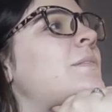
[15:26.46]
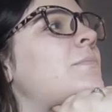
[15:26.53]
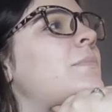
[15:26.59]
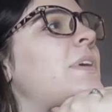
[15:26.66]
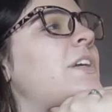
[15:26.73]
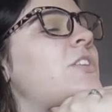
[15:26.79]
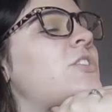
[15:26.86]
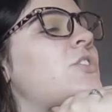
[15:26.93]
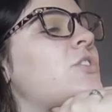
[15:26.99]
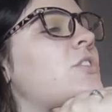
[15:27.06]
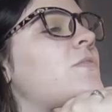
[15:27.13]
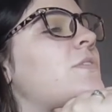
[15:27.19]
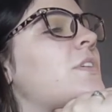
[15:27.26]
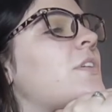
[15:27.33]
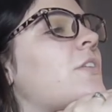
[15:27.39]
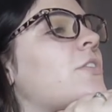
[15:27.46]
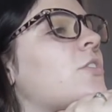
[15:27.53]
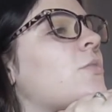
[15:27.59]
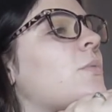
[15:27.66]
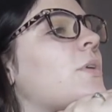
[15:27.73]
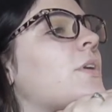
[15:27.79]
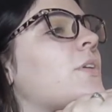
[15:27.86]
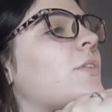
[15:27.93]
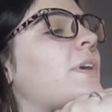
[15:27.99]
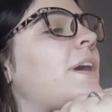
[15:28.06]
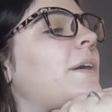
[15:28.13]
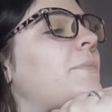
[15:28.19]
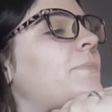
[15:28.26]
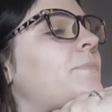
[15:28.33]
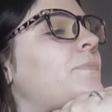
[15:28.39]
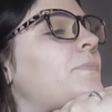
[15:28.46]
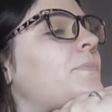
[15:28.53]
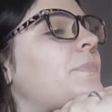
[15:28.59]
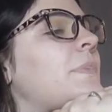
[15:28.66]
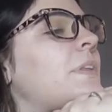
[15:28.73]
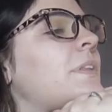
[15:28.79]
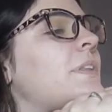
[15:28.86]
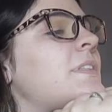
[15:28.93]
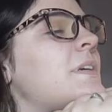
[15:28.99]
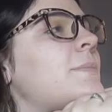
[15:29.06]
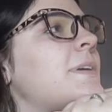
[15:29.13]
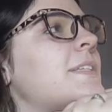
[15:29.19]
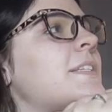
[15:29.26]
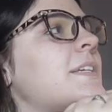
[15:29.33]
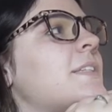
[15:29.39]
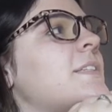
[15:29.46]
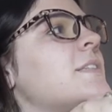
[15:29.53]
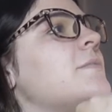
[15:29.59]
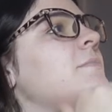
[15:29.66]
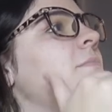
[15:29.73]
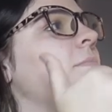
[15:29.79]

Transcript: make sure you've done all your work, okay? Does that make sense?